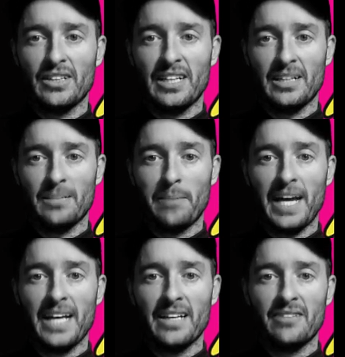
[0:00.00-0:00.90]
and
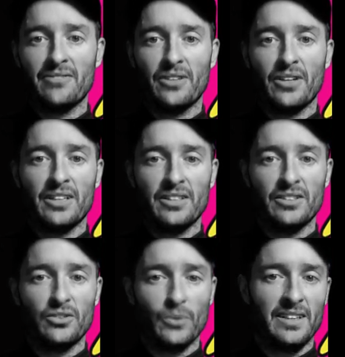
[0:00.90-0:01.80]
buy it for
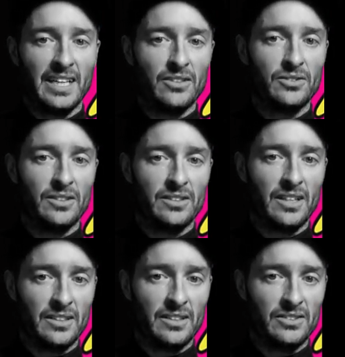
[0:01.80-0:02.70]

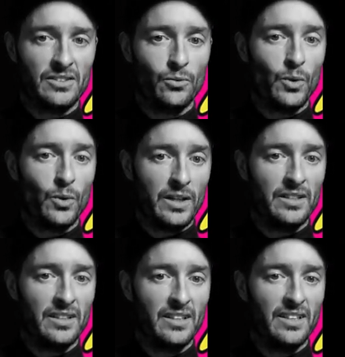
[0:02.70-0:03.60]

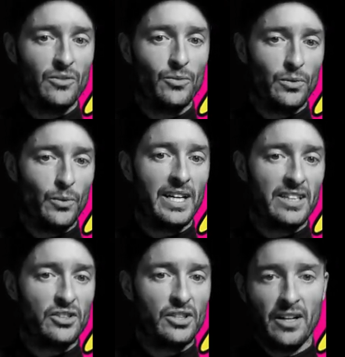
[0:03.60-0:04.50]
$120,000 with one
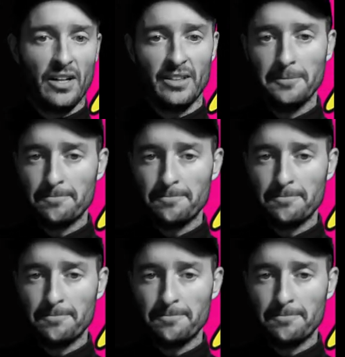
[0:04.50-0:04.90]
extra dollar.